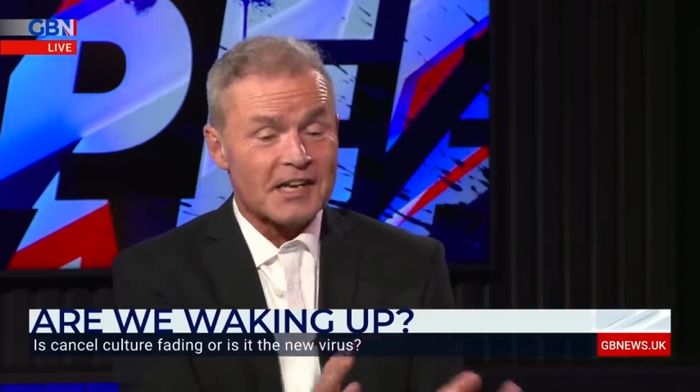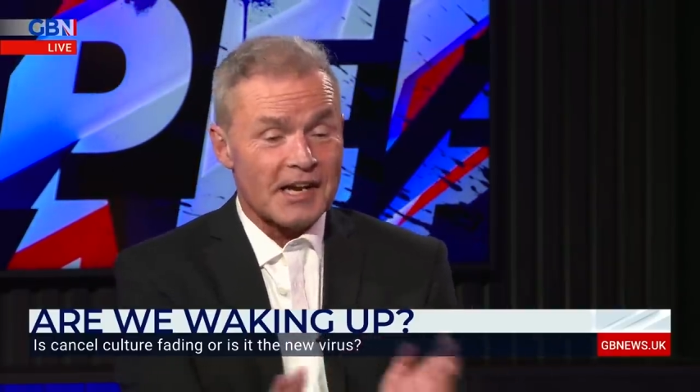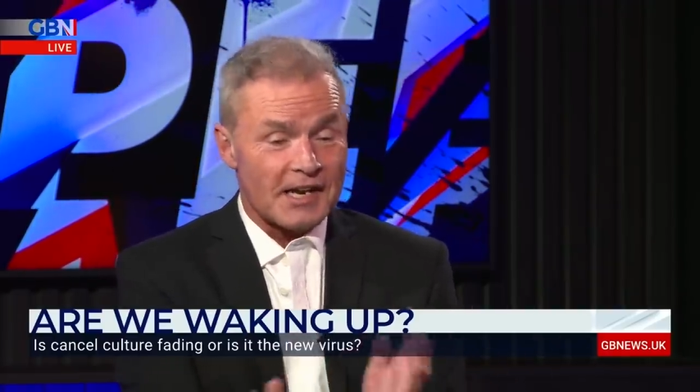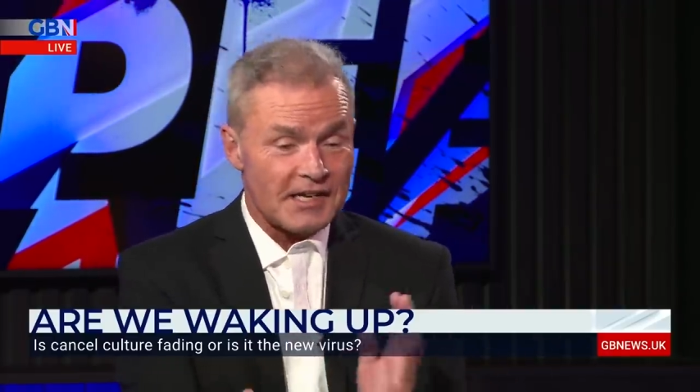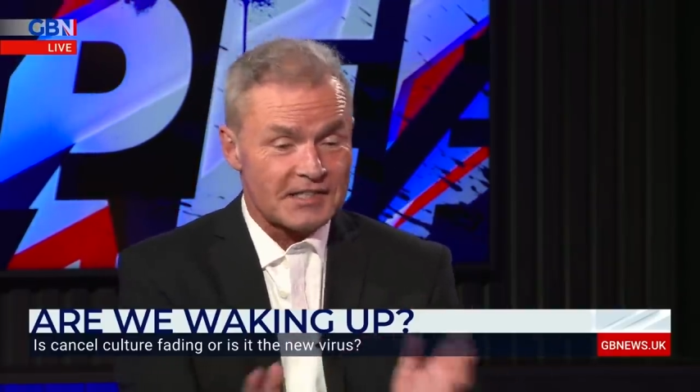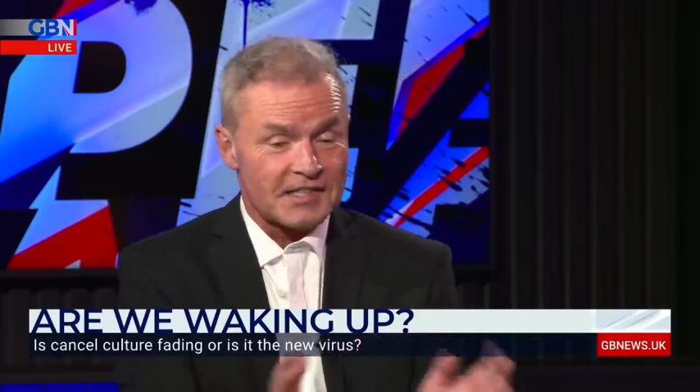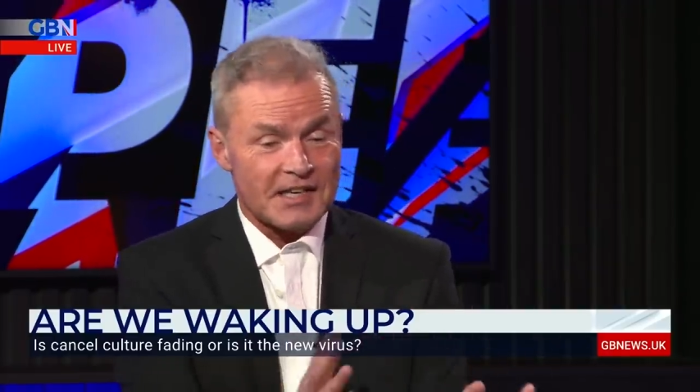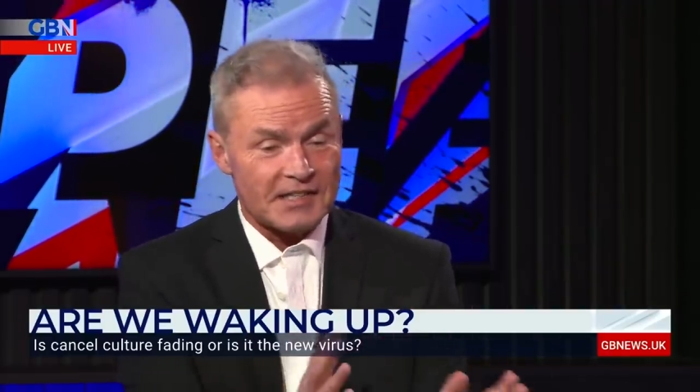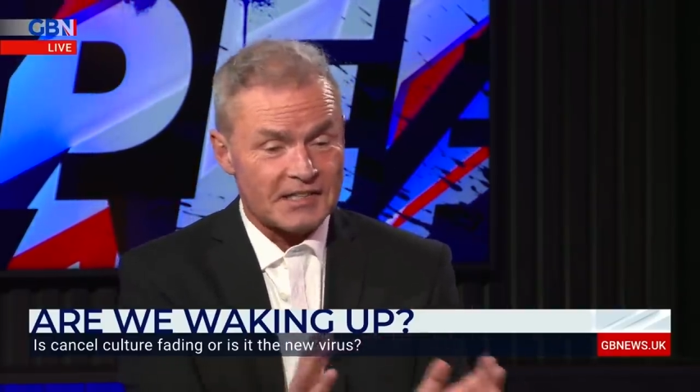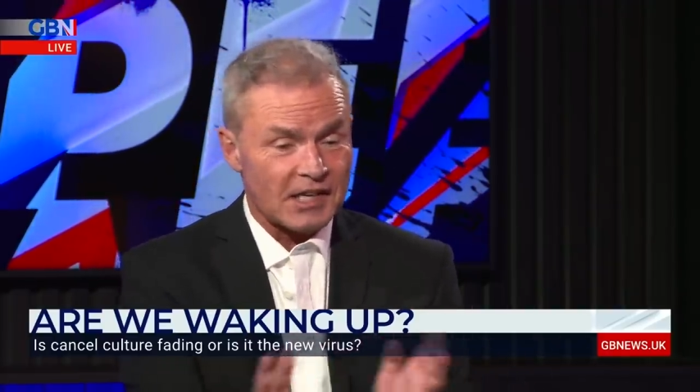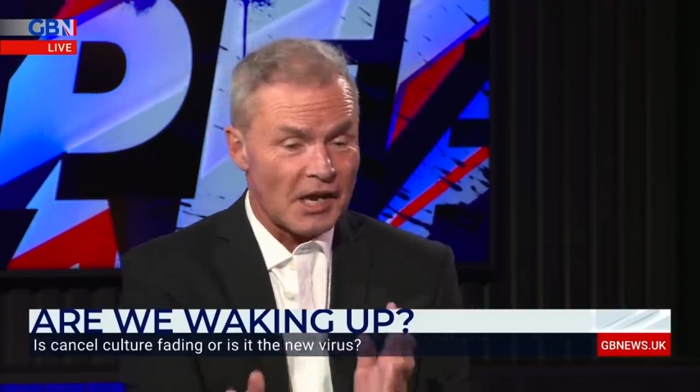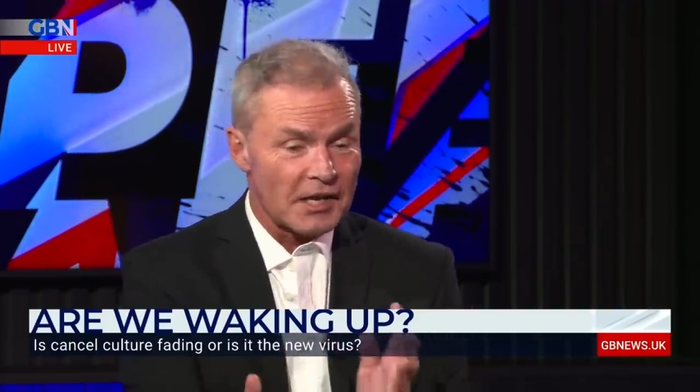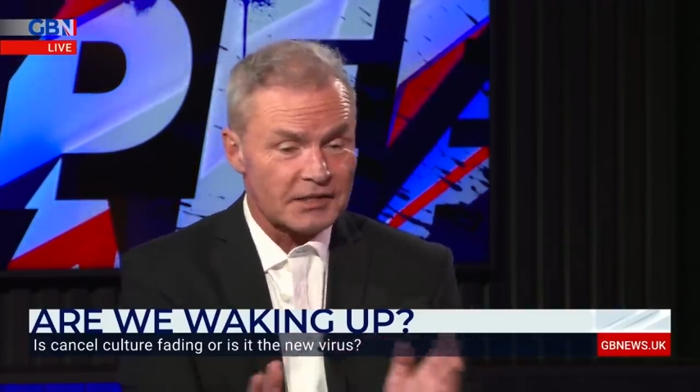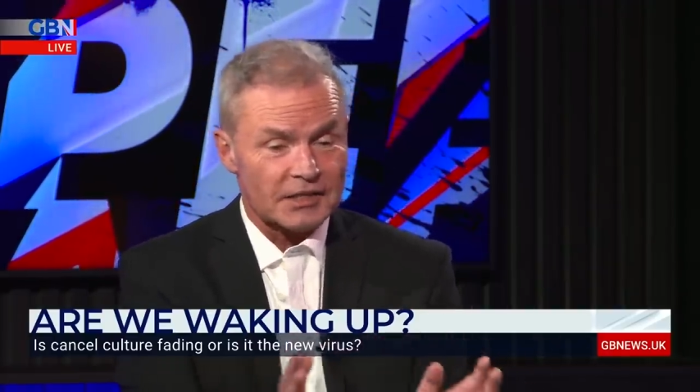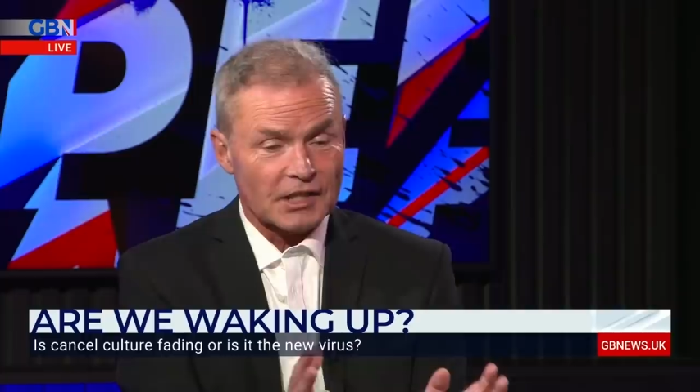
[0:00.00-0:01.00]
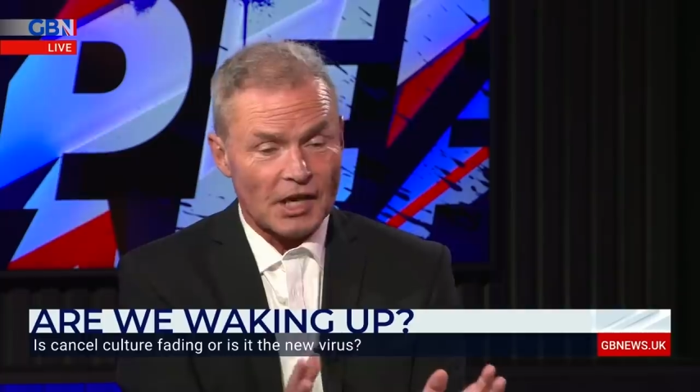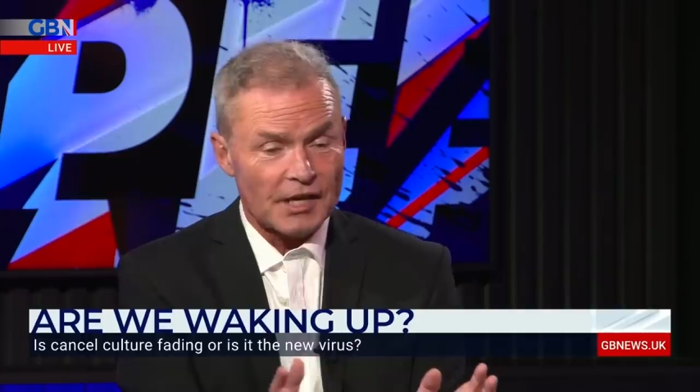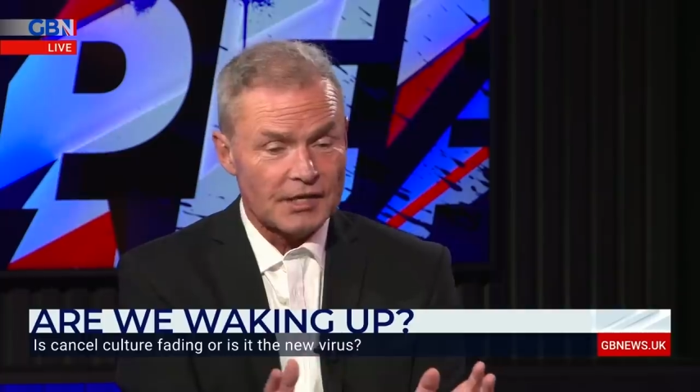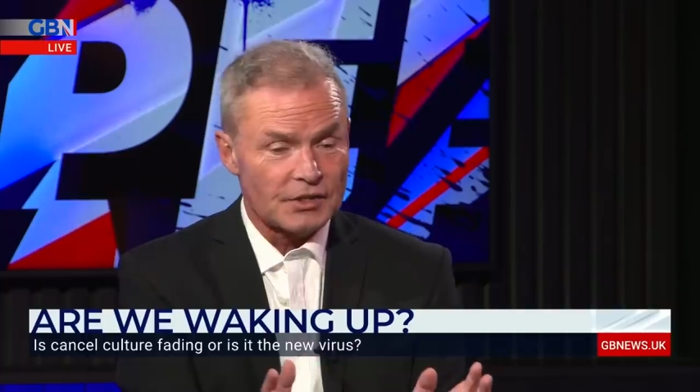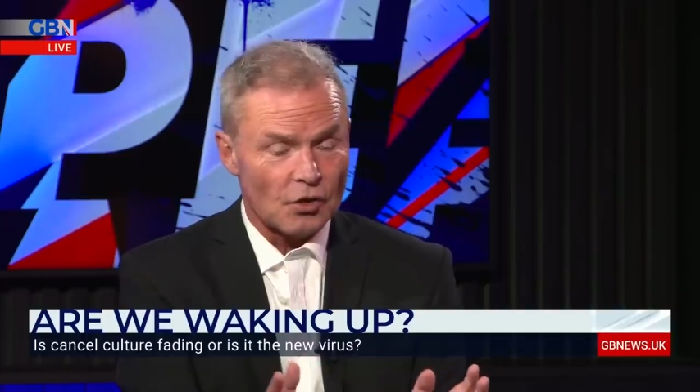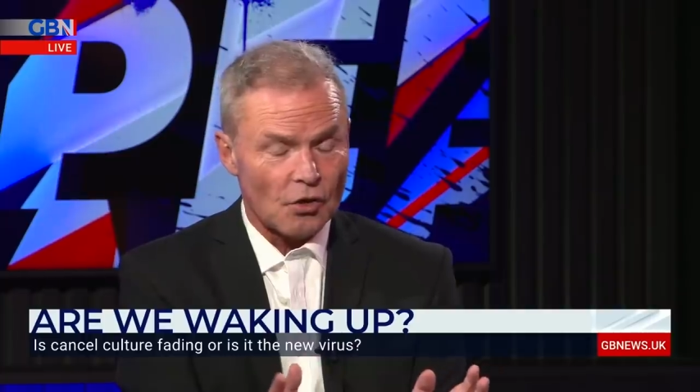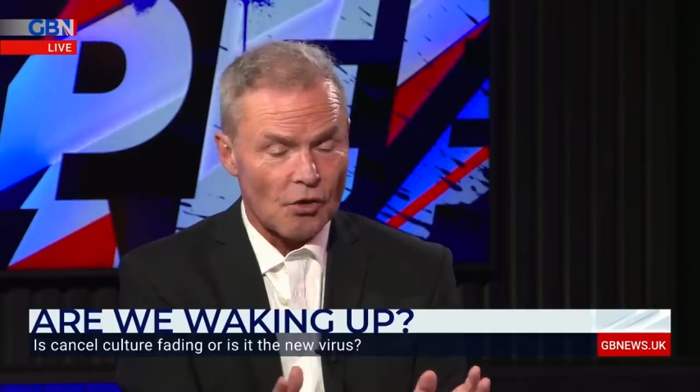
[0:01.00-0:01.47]
I'd say it's, it's like a
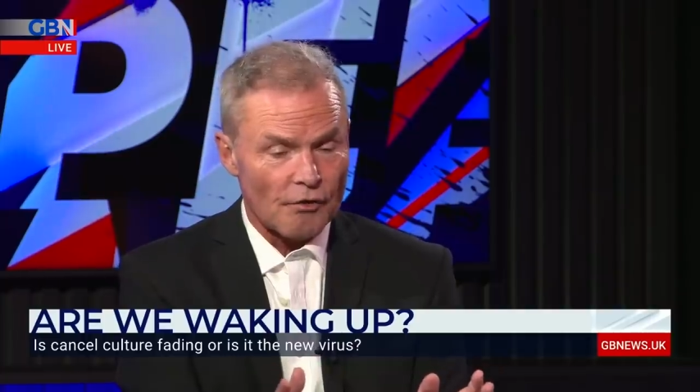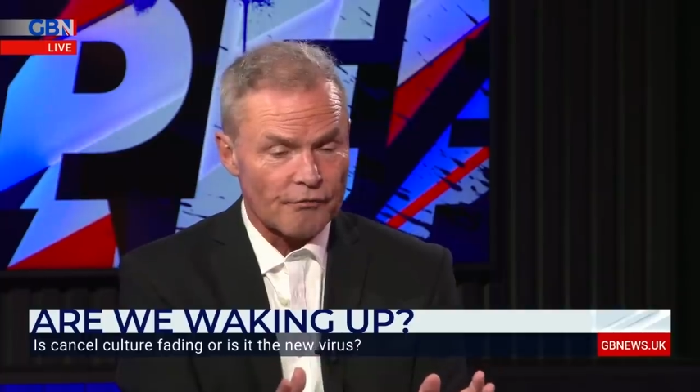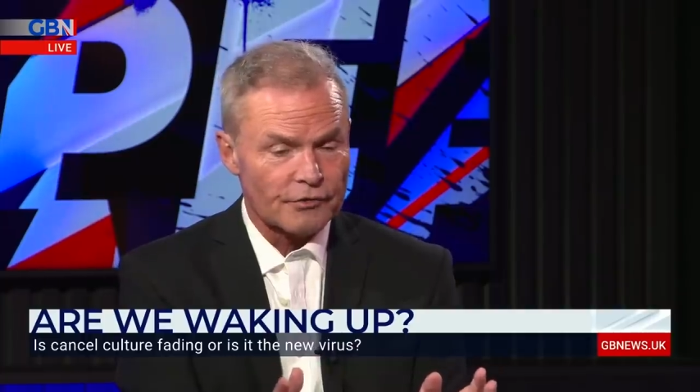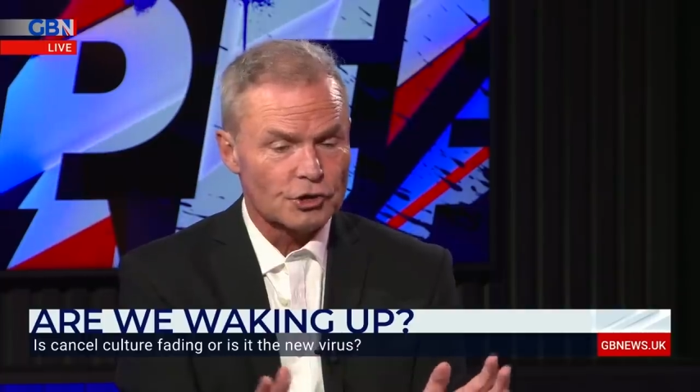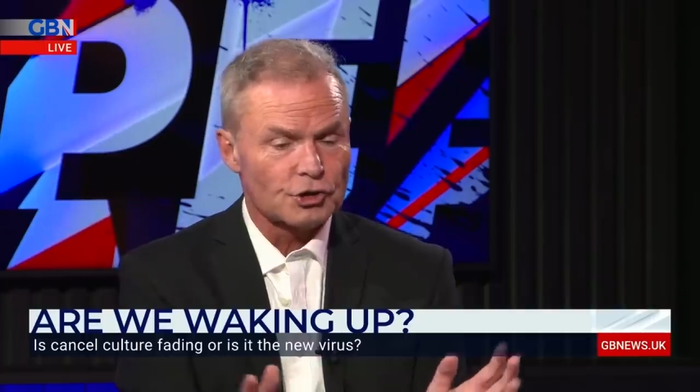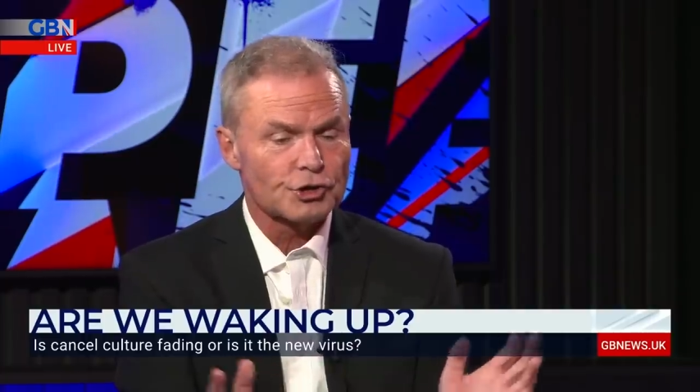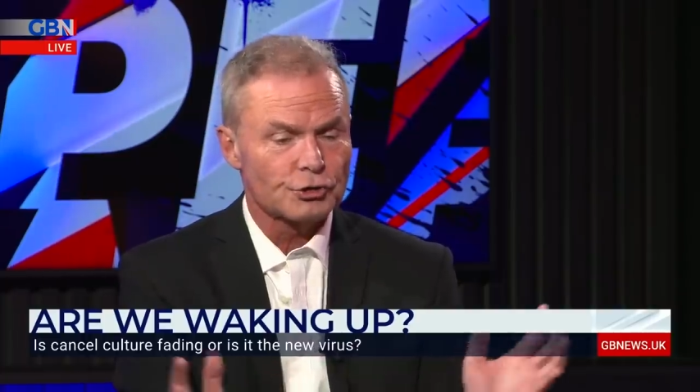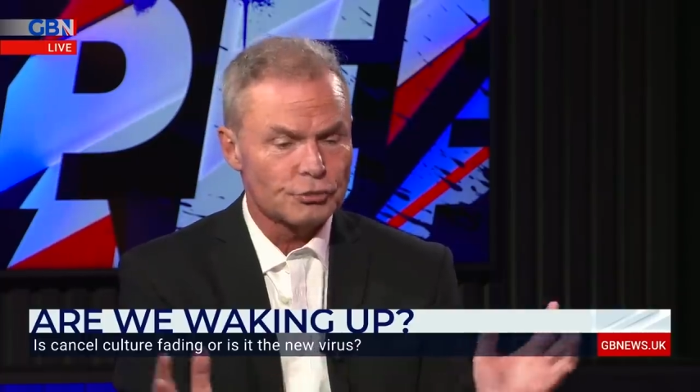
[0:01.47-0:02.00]
kind of